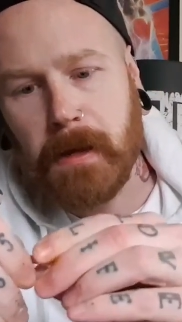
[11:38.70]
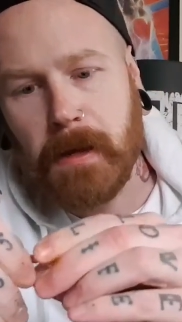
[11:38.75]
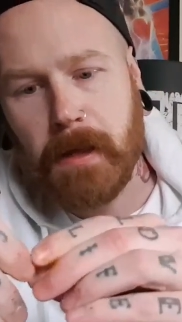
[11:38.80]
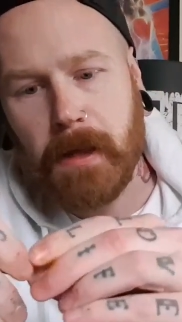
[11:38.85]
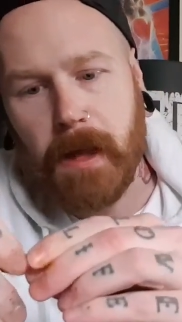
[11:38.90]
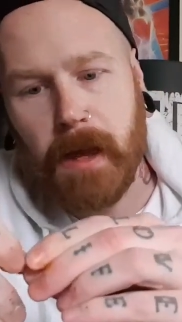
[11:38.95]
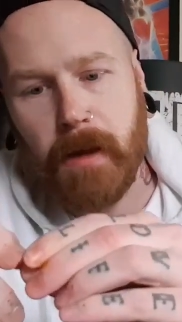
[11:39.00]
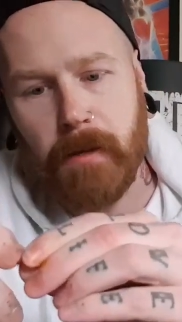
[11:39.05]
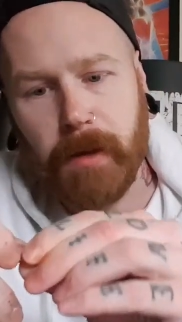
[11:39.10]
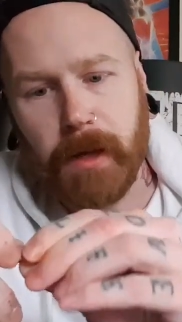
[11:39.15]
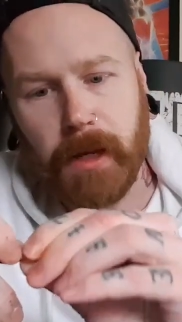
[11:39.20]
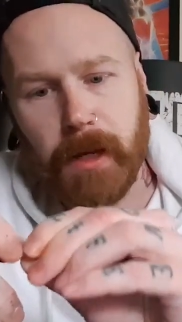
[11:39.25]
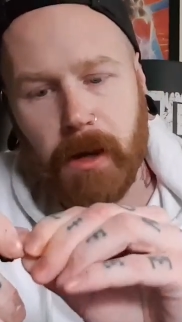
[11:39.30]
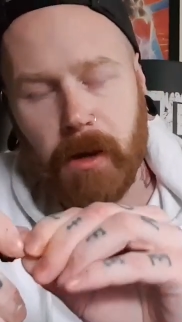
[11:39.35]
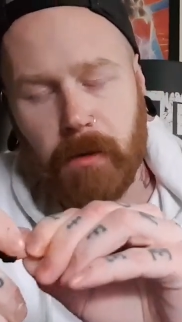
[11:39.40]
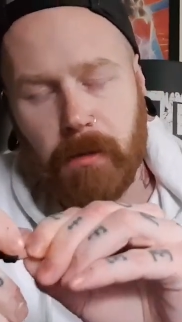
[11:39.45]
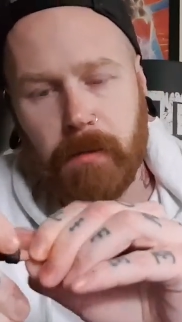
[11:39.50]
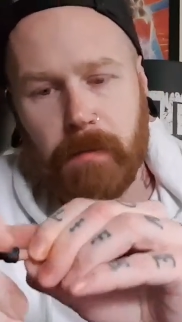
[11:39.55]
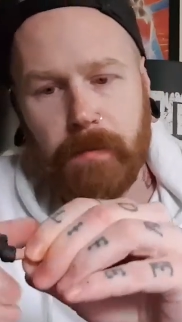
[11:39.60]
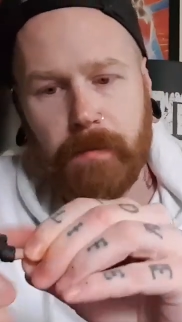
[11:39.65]
There we
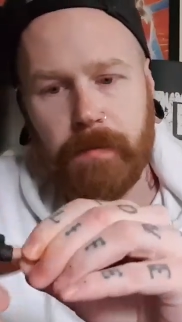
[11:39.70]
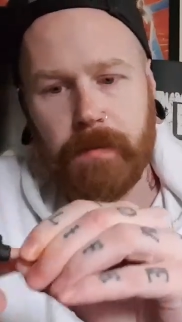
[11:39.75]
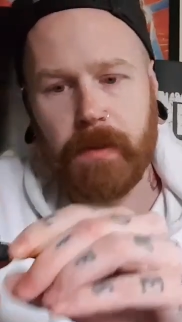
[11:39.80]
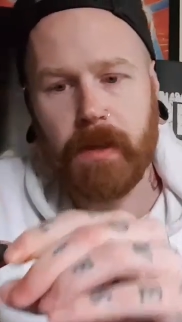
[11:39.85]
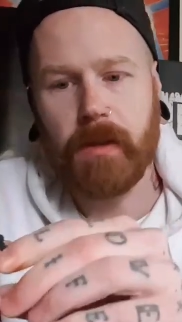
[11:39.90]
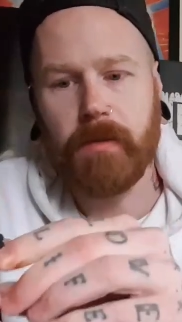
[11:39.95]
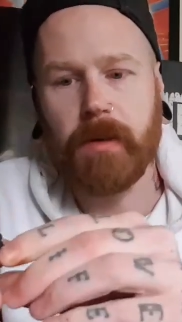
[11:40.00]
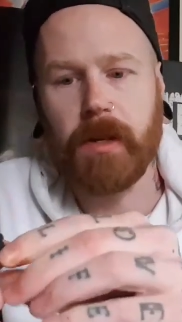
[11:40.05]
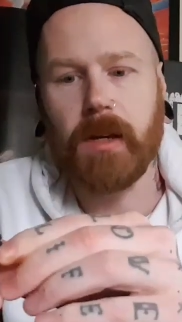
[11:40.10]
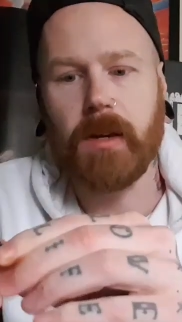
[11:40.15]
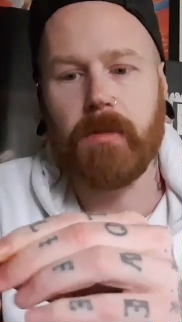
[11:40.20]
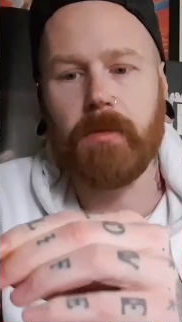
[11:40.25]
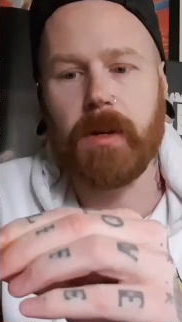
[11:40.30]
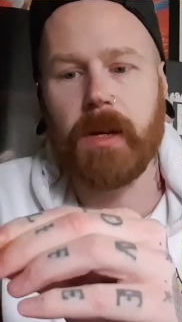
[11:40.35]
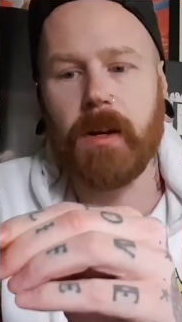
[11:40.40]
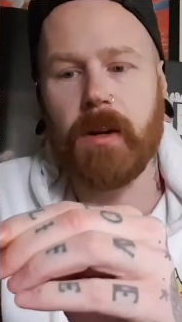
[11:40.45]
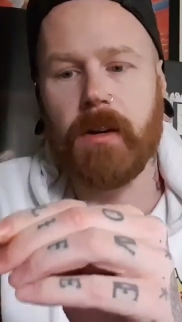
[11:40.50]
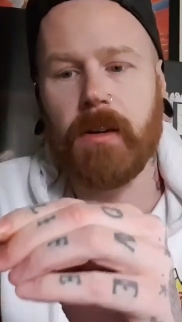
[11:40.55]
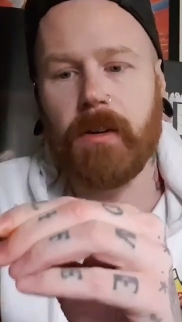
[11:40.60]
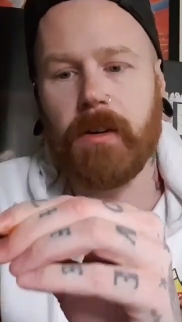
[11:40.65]
go. There we go. We
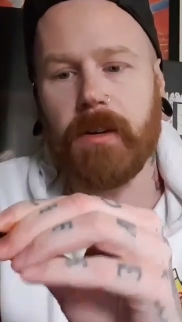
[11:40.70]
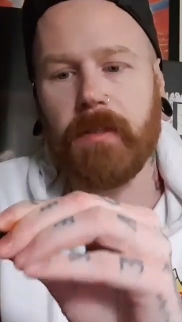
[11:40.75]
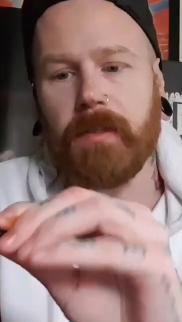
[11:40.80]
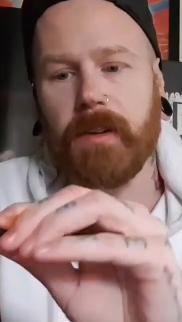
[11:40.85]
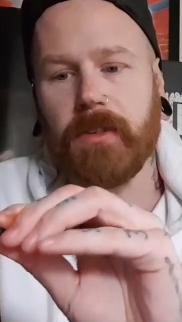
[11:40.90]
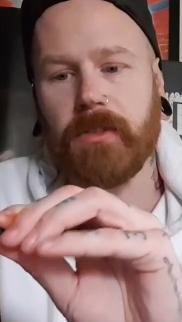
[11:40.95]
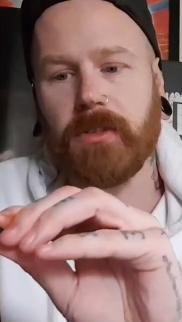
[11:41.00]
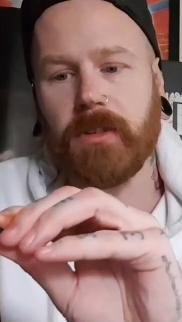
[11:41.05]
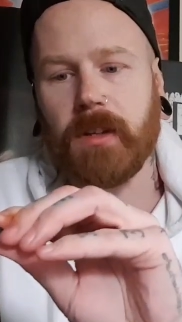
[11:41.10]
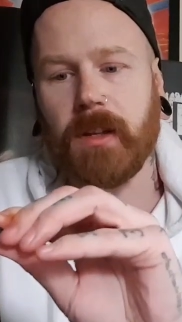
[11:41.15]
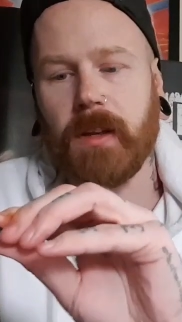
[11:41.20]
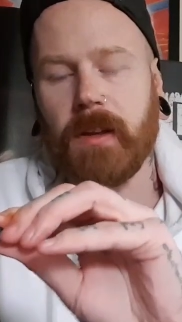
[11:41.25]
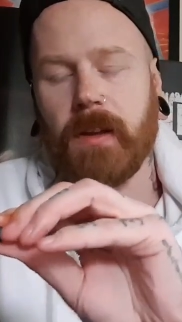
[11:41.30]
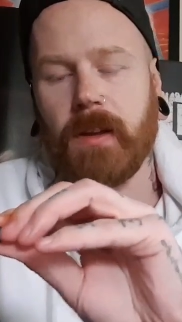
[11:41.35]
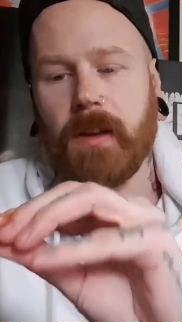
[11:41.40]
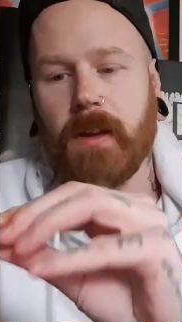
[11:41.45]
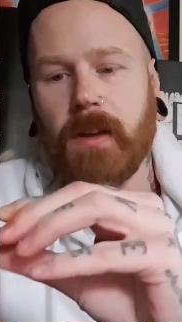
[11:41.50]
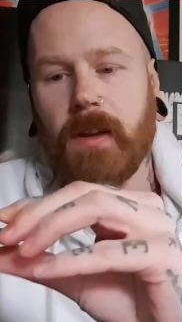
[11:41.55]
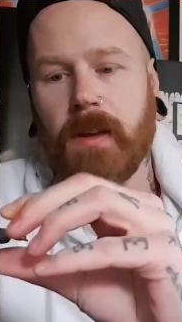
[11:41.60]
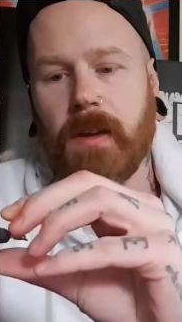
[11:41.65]
got that on eventually.
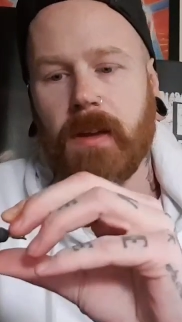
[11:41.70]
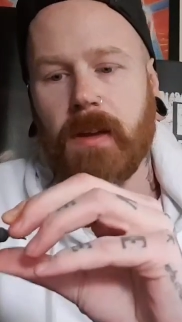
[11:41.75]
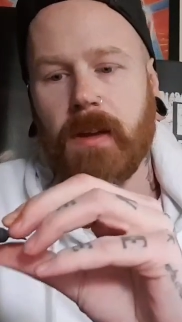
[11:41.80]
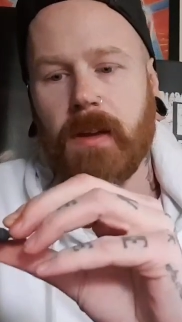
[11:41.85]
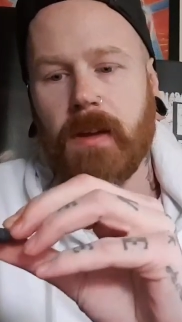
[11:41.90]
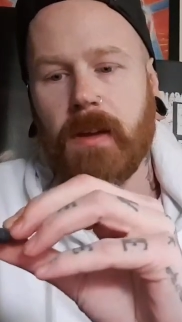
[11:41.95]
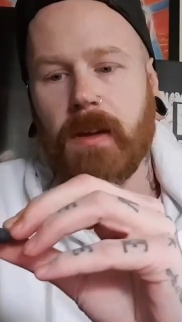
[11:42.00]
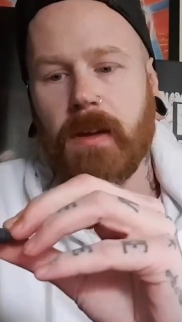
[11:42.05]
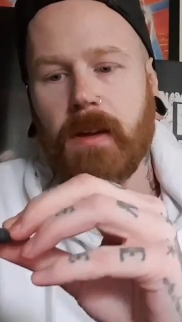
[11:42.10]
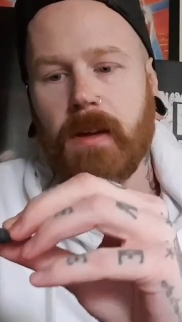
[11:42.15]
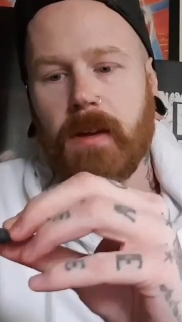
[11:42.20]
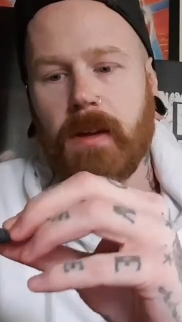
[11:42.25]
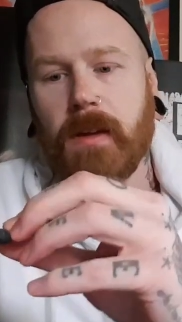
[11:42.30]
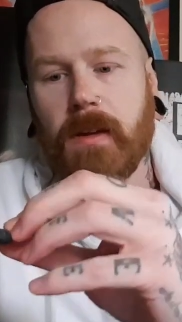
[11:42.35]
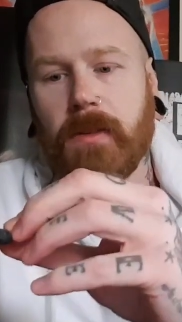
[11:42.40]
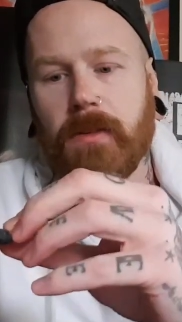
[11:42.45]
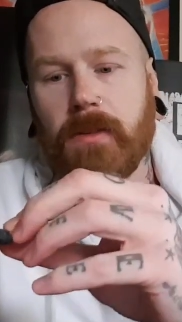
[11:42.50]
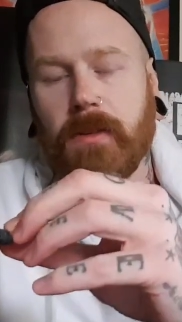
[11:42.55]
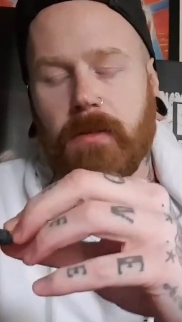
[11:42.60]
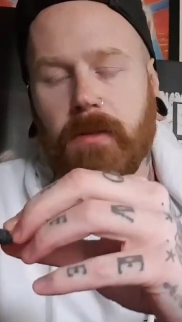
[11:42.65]

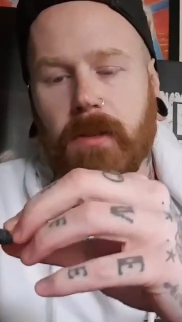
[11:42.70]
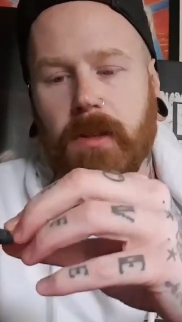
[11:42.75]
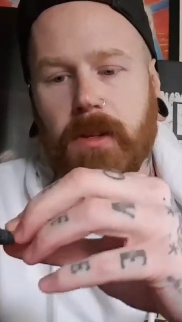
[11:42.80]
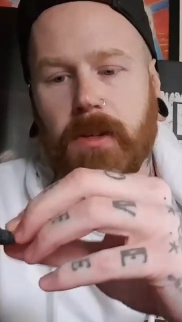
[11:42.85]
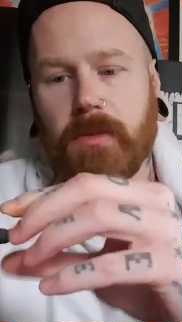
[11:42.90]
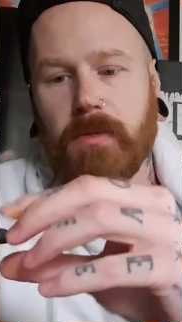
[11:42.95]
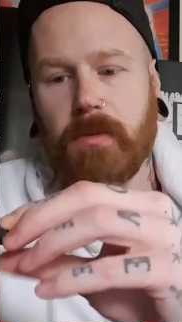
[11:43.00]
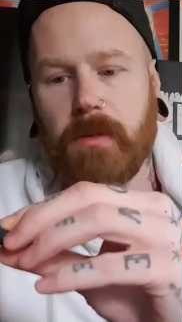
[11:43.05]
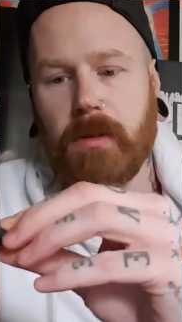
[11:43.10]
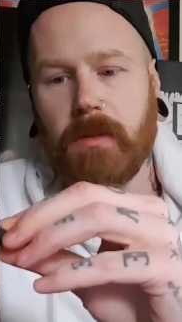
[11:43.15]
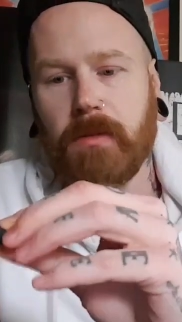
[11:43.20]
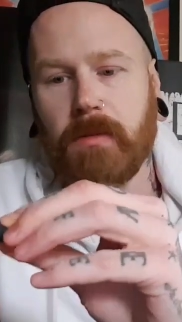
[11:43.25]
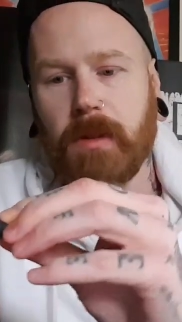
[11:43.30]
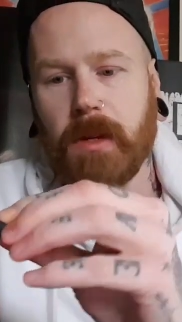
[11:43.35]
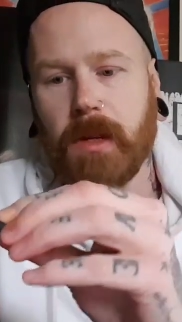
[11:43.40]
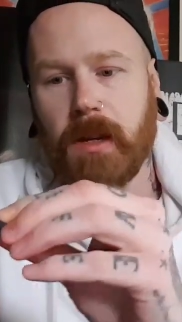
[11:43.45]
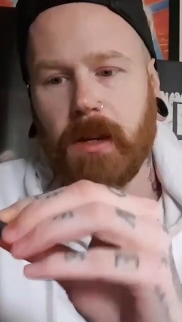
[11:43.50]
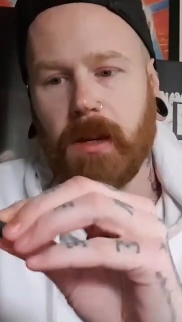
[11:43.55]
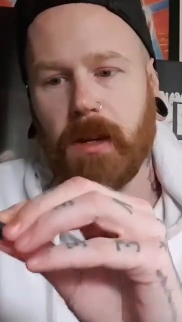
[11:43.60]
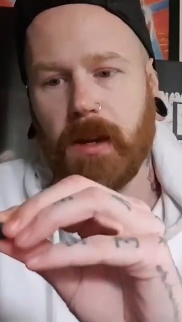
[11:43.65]
So with this one, we
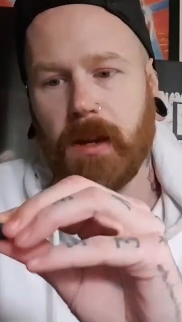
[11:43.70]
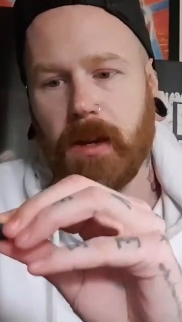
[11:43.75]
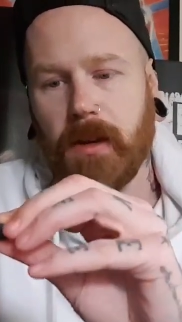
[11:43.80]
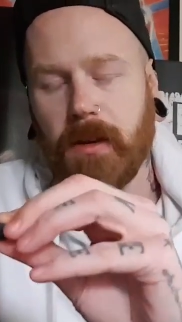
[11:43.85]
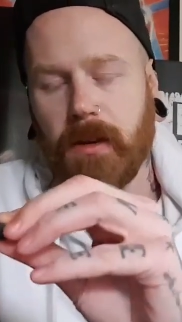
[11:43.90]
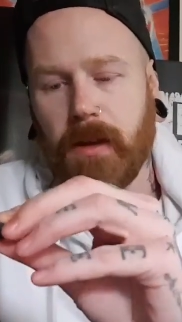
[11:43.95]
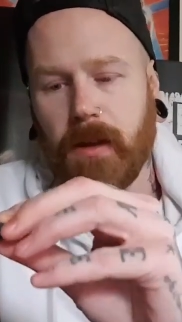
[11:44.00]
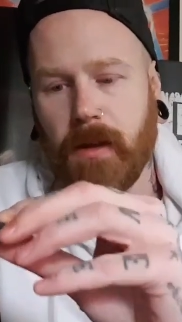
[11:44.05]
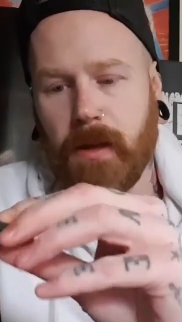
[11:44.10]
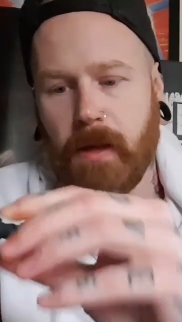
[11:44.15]
can kind of